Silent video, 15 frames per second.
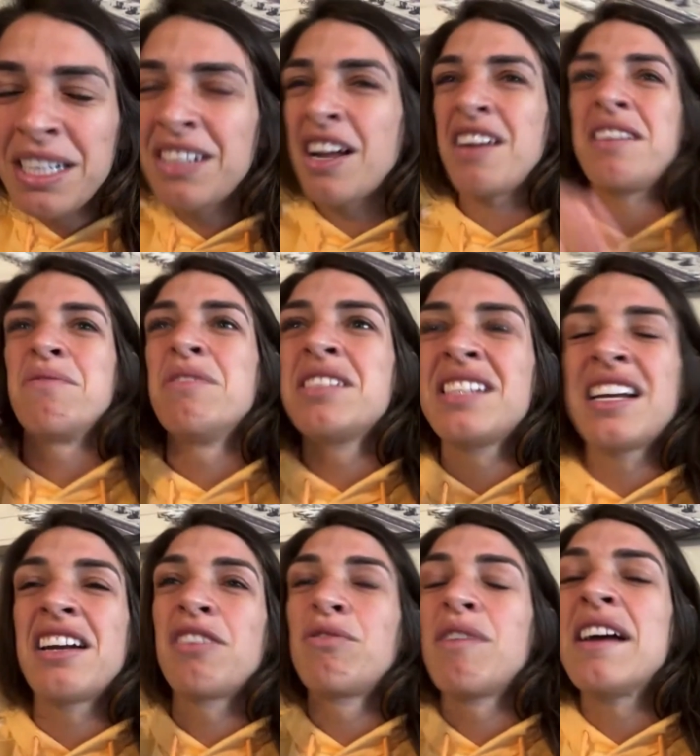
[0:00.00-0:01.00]
Not, it wasn't
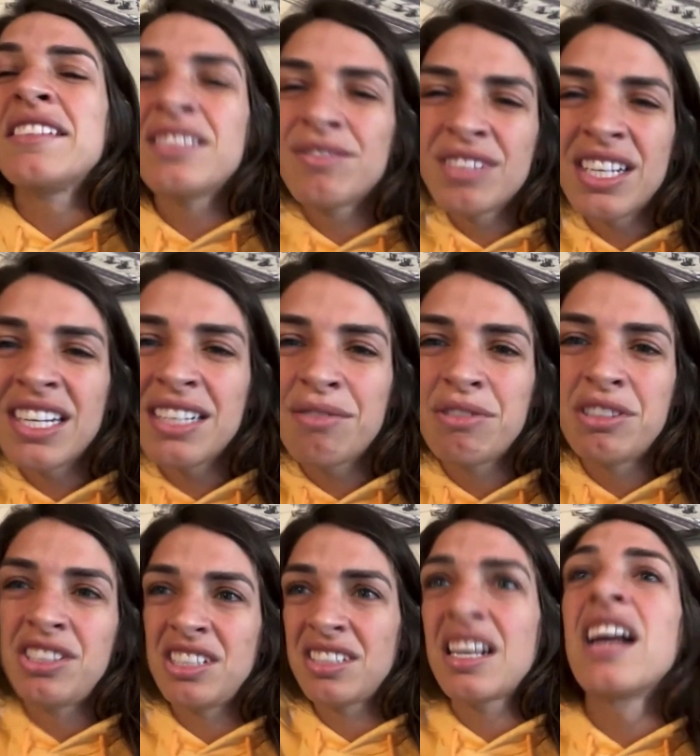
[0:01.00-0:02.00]
an aggressive kick. It
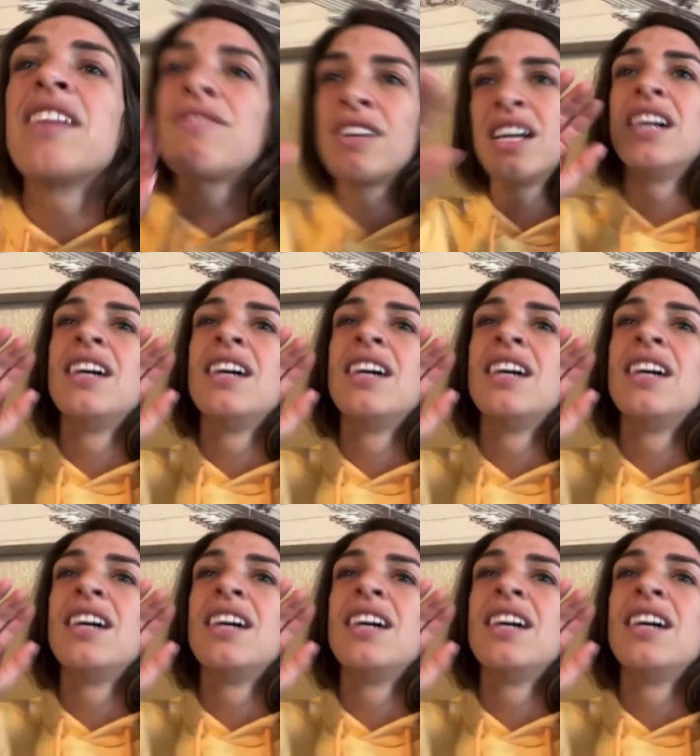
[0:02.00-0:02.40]
was just kind of